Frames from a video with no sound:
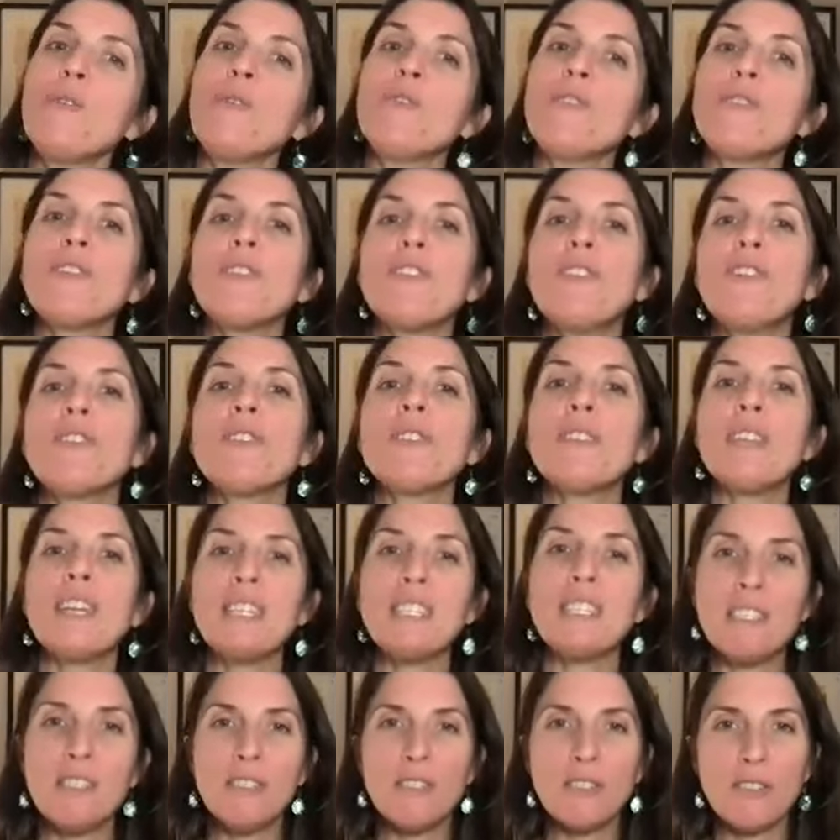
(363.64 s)
could look like
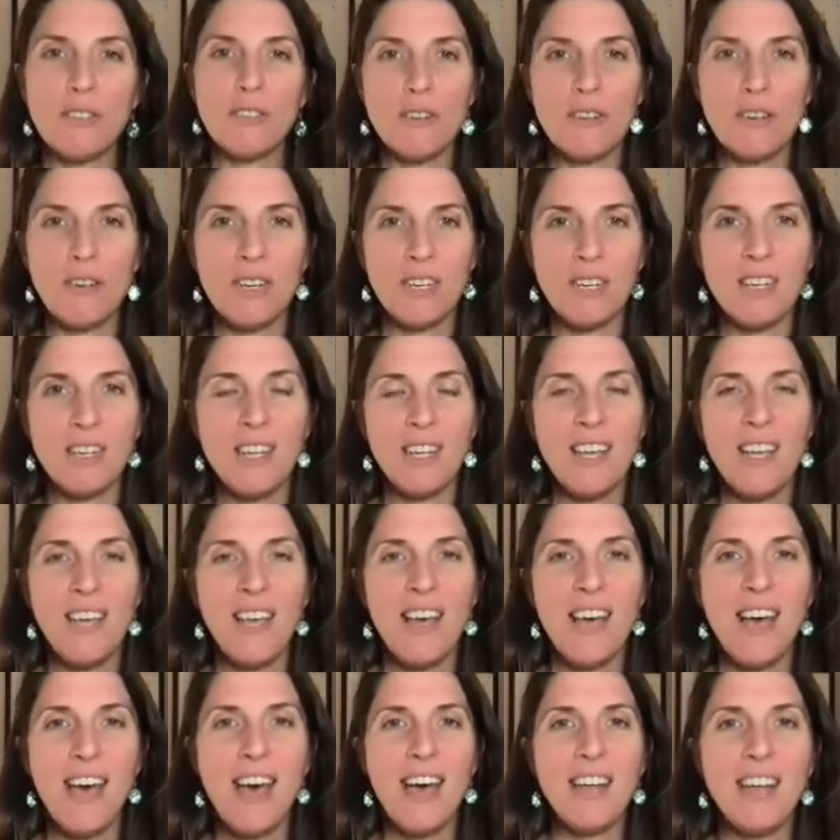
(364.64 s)
sisterhood.
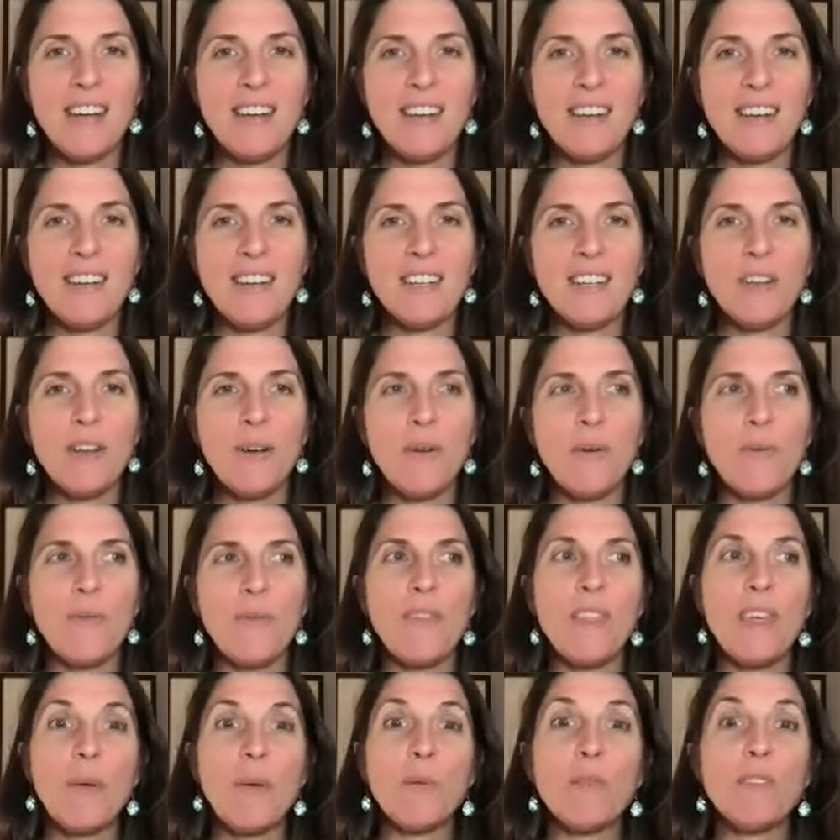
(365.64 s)
And,
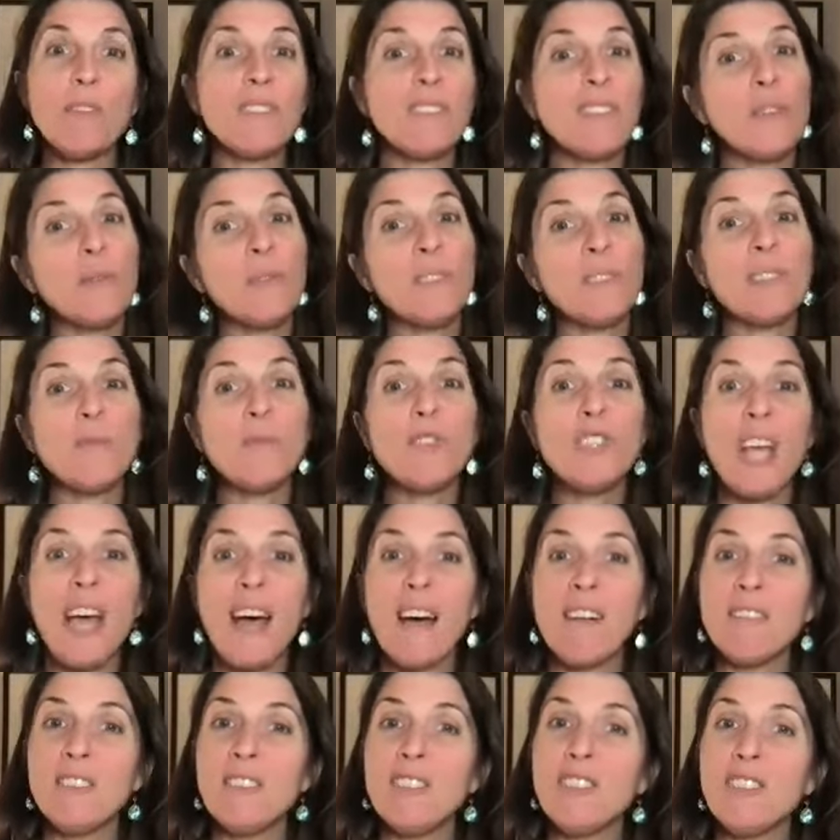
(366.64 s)
there were some
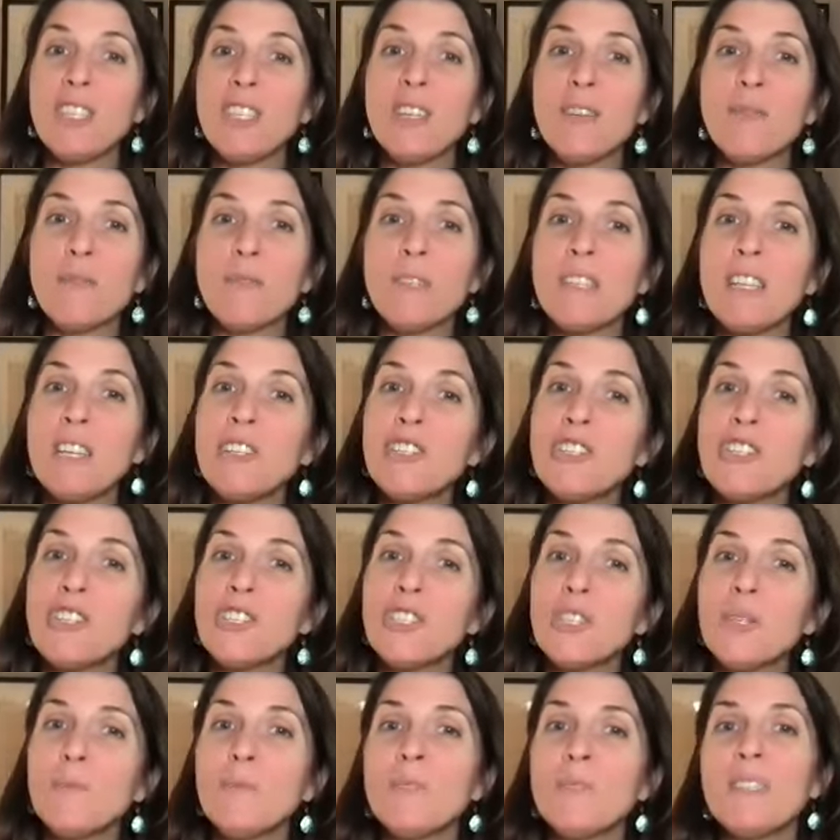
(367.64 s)
challenging
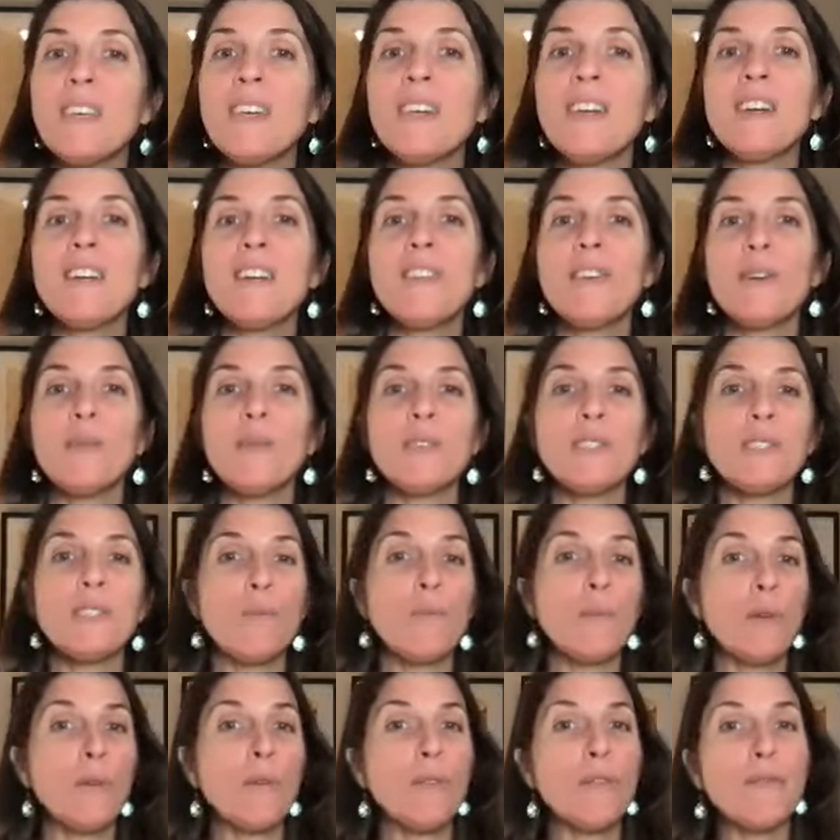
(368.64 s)
relationships there. There were some
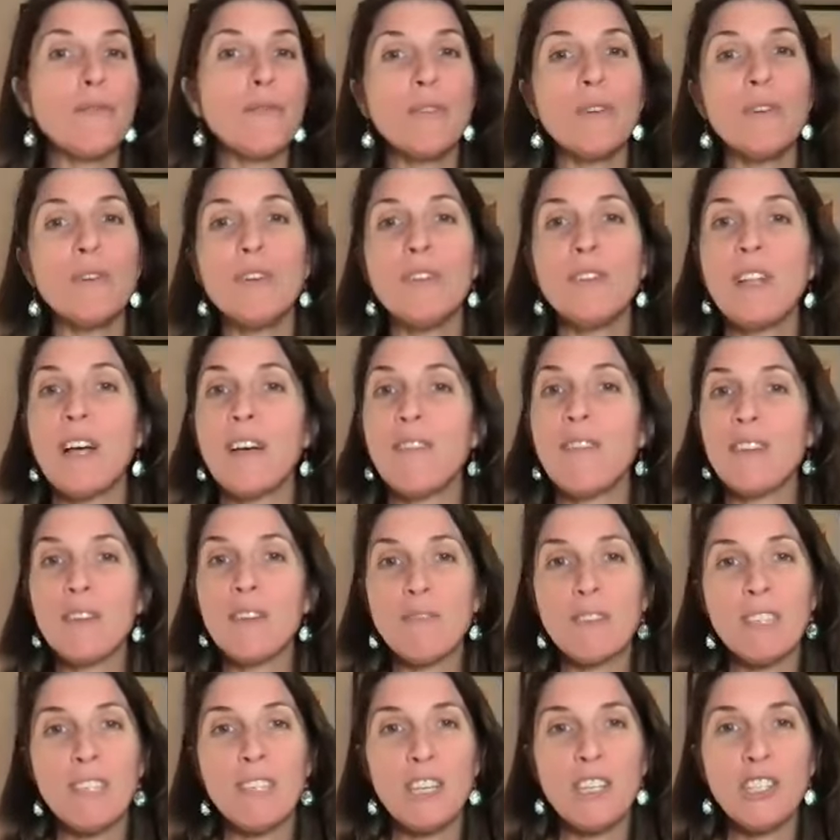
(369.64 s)
beautiful, loving
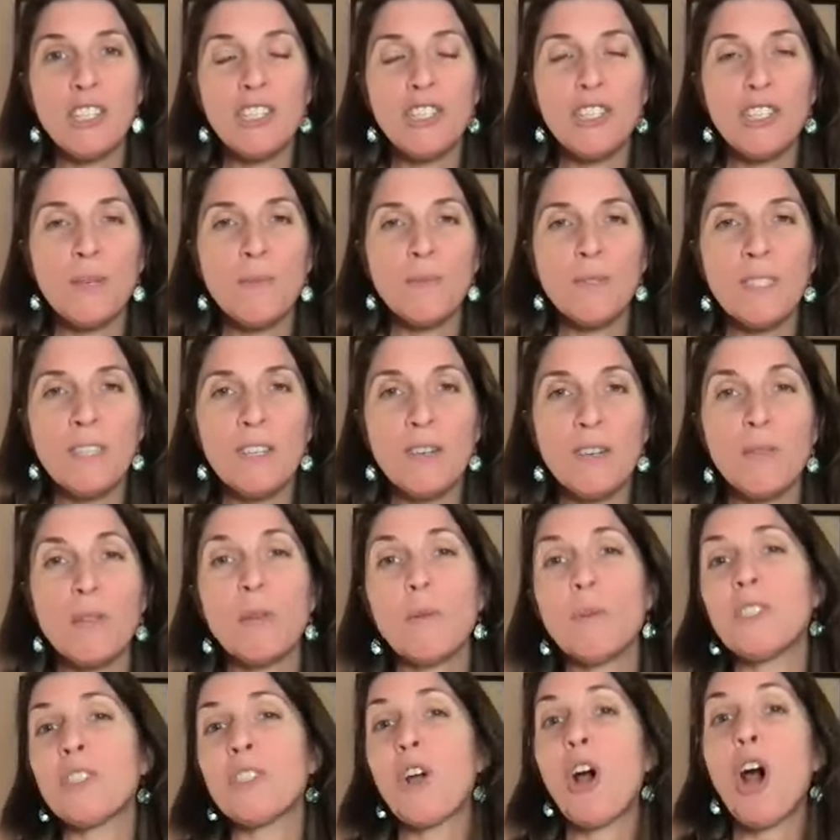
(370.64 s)
relationships there. There
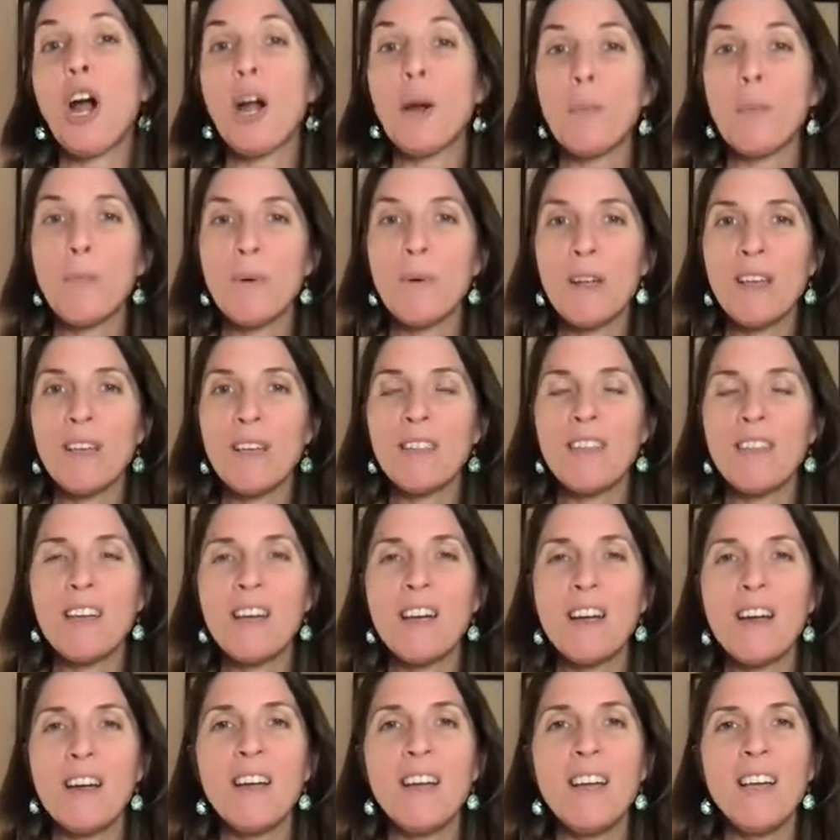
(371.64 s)
was a heartbreak
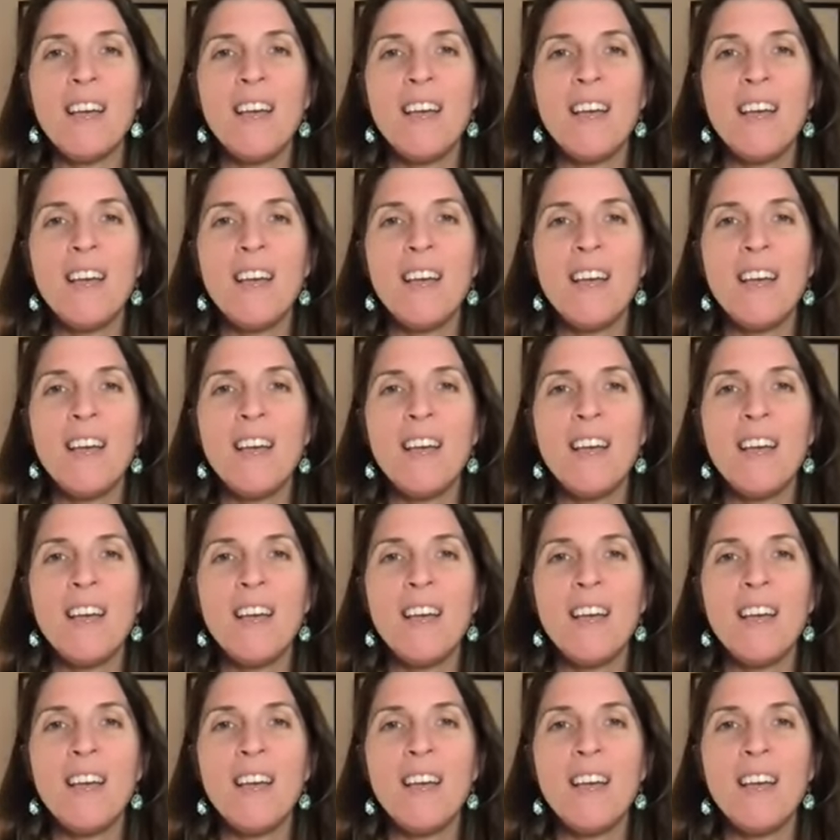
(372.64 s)
there.